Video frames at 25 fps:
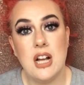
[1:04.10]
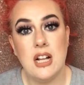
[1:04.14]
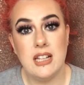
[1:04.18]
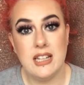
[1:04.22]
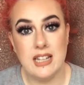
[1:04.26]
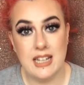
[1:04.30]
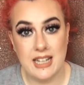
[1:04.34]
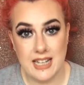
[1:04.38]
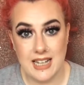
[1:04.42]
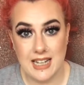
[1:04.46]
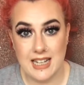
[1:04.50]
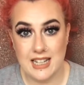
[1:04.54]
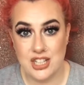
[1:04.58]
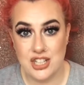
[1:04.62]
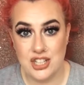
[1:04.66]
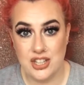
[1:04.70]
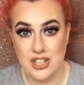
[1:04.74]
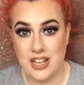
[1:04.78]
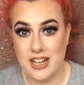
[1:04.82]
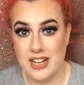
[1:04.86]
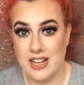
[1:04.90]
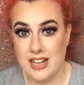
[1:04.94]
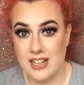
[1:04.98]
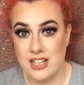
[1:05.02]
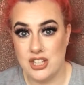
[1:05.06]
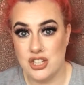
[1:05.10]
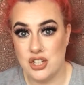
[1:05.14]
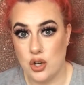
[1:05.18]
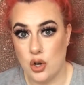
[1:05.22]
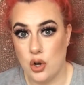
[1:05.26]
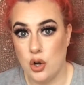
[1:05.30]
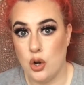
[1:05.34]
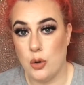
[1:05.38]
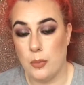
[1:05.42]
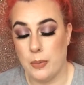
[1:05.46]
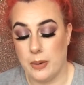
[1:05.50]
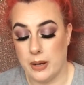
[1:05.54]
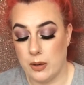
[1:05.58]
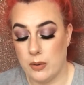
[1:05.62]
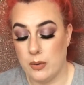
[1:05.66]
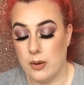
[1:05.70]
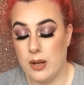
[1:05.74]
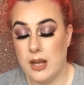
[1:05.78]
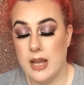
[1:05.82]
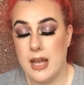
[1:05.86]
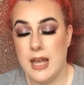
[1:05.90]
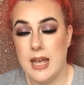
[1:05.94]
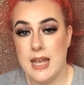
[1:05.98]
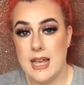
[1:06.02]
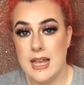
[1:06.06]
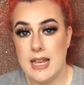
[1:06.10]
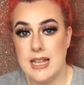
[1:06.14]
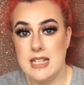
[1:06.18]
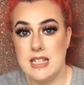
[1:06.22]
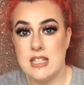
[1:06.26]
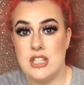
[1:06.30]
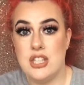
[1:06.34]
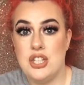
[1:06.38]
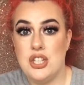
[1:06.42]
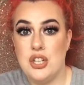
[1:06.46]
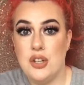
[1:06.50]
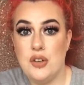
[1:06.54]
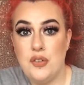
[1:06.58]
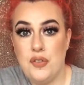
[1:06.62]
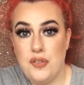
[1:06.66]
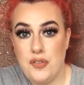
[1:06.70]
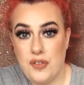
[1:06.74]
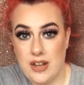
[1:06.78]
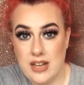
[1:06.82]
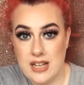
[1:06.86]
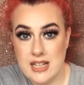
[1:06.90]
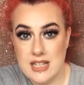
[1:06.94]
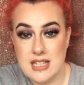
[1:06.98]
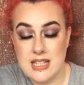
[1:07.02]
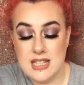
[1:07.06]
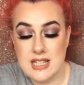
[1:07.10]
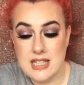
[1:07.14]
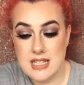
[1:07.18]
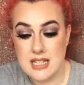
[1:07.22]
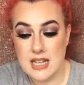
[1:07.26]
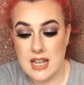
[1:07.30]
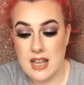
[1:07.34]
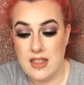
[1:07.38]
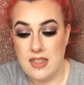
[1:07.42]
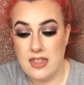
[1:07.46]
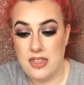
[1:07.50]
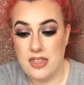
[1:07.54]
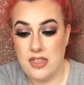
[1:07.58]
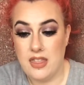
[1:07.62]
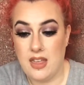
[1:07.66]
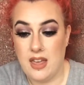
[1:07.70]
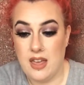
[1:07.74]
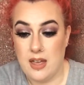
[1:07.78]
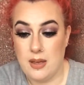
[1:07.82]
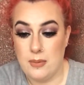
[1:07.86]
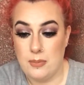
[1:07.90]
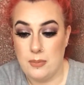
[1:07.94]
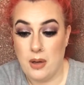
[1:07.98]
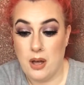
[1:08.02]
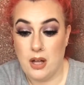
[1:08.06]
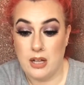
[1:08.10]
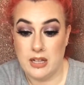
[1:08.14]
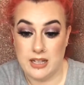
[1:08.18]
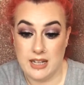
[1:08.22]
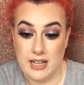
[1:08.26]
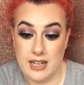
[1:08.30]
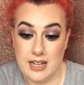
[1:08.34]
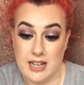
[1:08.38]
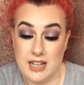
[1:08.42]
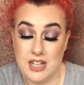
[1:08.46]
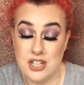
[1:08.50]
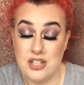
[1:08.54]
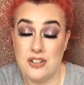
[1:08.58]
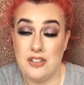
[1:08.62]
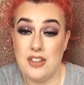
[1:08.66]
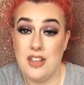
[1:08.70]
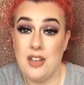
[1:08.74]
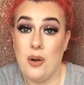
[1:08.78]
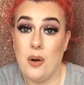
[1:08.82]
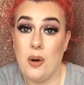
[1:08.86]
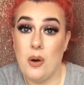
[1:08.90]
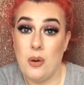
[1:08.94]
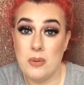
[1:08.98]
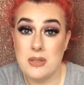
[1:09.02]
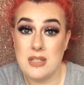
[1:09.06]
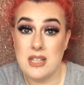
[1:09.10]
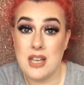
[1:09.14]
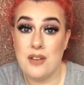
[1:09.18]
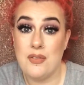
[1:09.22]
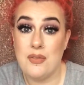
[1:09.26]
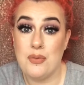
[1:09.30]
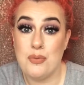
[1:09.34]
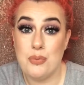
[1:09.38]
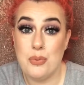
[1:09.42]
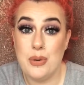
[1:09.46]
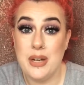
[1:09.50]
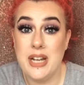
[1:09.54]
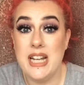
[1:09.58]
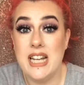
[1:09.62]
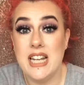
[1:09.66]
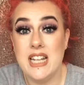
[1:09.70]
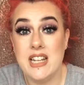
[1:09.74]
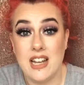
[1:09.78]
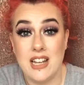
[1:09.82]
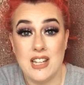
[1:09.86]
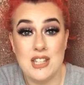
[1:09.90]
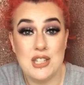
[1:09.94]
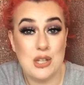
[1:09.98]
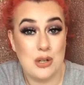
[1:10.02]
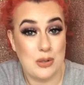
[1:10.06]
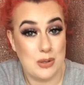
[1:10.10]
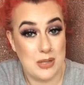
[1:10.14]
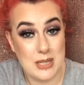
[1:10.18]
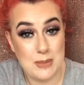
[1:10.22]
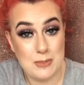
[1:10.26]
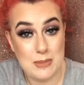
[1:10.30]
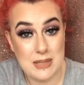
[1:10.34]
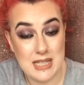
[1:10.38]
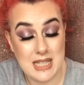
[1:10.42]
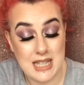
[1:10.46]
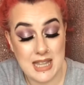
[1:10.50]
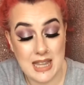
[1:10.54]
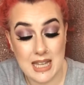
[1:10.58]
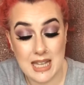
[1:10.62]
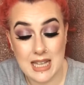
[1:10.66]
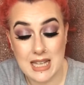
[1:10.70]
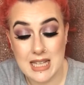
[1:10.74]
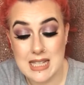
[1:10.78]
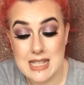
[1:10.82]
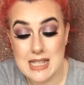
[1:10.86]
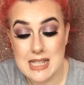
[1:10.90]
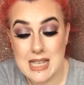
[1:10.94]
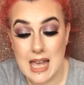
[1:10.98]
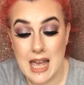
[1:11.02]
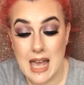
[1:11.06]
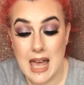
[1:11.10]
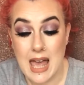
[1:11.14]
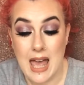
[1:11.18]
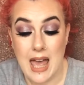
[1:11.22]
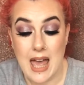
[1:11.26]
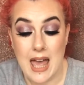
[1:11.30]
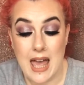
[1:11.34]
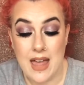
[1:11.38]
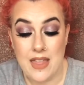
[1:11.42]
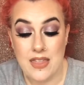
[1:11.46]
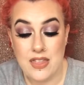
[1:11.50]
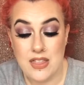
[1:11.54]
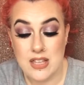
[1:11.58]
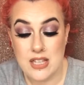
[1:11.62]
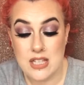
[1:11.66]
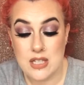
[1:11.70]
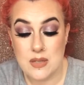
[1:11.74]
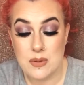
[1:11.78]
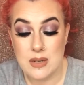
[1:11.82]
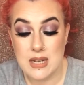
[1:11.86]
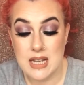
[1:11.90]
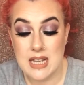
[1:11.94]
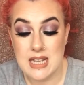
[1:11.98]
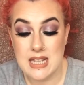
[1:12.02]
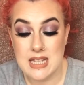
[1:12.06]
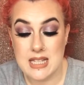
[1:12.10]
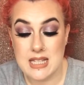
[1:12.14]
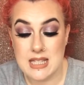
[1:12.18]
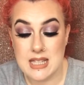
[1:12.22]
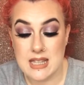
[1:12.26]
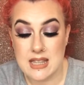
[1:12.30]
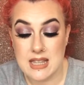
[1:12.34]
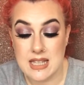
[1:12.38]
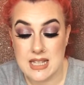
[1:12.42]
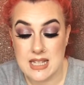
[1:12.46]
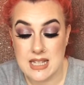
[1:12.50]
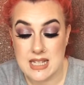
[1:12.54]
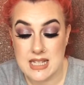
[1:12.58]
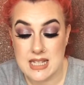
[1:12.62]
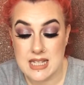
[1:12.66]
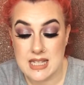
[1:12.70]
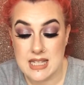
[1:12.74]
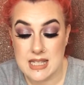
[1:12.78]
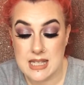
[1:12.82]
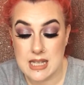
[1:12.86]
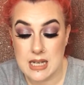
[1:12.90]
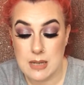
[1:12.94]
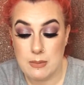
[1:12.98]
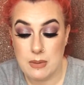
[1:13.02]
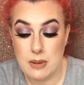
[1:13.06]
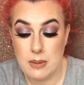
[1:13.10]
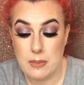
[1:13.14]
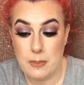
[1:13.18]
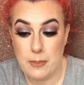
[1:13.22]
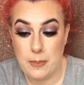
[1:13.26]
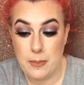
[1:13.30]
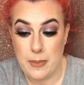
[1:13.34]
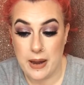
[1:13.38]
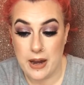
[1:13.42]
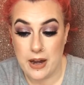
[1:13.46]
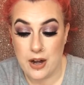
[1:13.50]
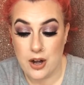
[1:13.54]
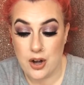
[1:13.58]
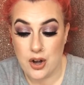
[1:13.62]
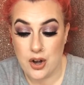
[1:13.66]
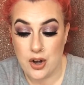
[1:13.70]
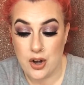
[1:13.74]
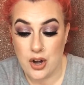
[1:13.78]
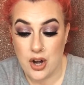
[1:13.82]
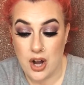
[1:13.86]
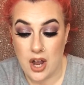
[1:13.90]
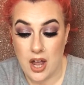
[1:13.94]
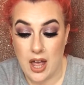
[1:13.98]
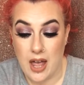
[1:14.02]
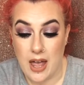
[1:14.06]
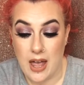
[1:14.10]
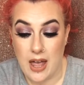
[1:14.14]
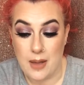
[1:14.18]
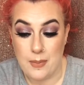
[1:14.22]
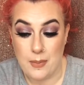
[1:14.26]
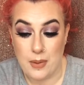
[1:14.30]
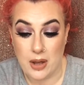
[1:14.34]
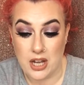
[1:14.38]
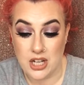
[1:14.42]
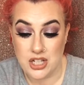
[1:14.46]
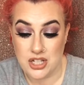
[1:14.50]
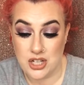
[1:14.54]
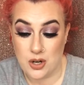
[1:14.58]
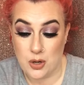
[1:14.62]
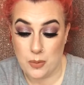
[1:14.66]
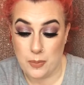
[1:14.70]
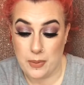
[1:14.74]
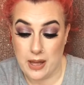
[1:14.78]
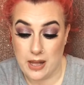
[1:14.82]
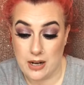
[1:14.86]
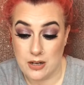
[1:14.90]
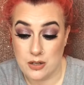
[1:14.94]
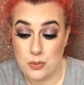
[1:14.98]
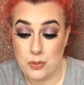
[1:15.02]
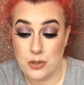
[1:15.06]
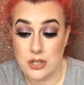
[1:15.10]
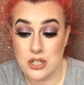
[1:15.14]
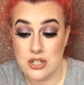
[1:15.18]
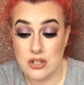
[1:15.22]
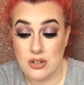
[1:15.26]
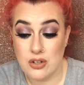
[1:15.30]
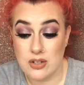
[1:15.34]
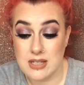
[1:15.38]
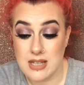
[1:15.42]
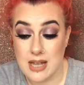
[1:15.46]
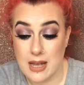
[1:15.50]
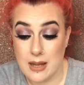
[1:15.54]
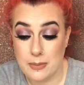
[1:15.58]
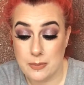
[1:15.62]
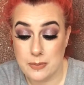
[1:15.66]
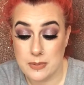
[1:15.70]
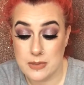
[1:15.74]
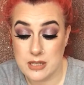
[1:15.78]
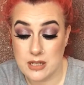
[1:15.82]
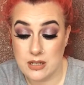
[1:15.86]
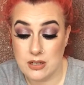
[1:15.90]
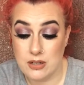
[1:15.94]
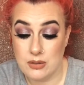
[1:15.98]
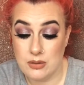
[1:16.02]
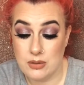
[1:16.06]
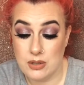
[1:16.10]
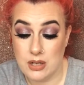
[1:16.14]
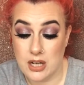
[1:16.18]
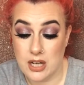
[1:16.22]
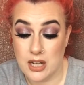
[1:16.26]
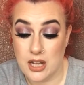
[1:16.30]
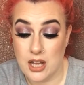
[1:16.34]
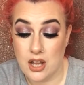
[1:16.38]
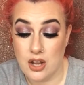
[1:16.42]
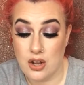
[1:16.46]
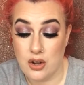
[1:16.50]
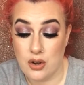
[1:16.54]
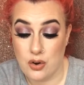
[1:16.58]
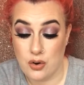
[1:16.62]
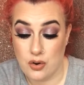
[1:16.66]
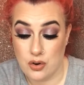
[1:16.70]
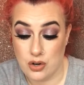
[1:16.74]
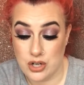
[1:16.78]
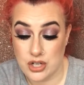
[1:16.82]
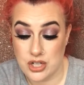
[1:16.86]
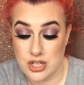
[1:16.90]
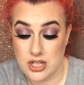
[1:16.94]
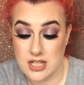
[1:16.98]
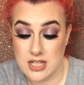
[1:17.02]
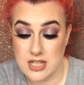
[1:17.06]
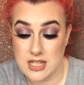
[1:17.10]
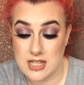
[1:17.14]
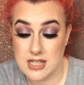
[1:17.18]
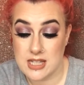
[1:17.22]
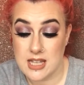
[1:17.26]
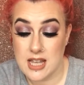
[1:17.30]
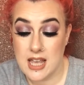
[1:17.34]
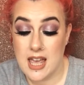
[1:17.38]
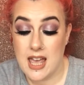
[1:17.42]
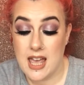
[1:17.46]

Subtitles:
holiday collection that I'd like to talk about is the Too Faced holiday collection. They always have really nice Christmassy things, and this one is the Cinnamon Bear eyeshadow palette, which looks absolutely gorgeous.